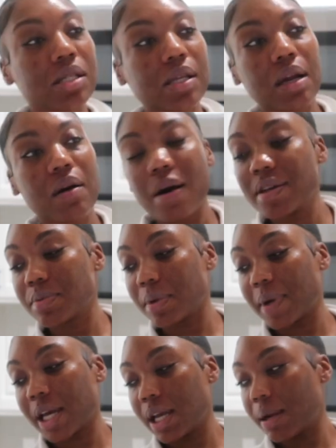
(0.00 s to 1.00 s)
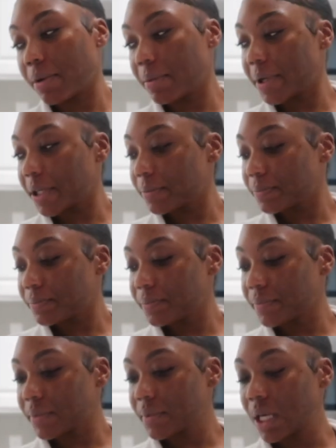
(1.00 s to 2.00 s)
So I don't always bring my camera,
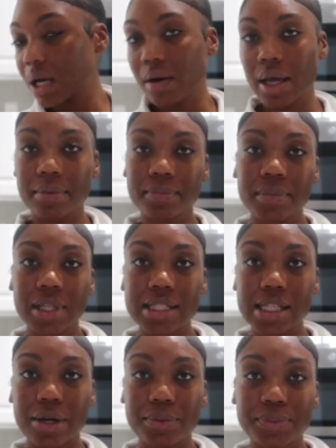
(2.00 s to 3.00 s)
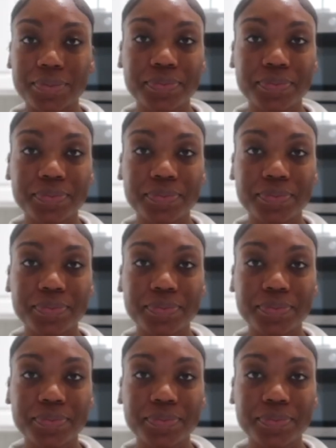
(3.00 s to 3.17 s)
but okay, let's go.